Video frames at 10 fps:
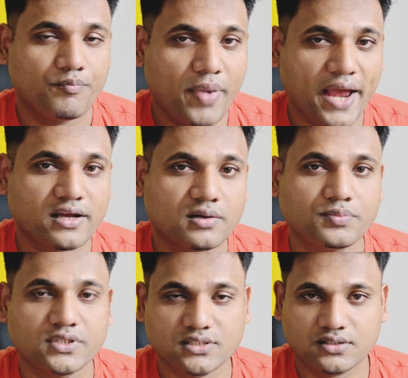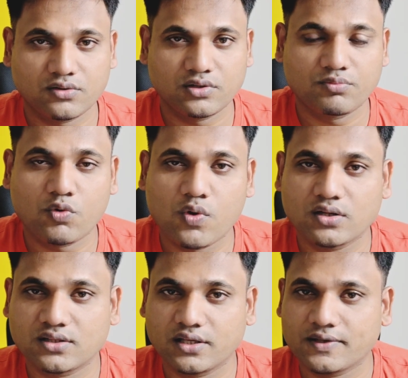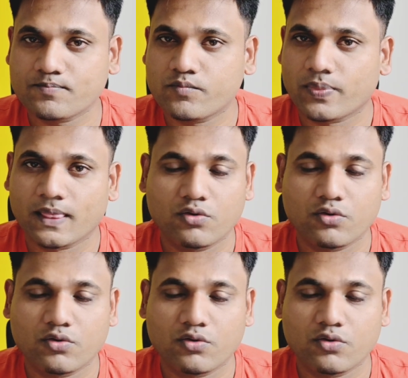Backup is the number one thing.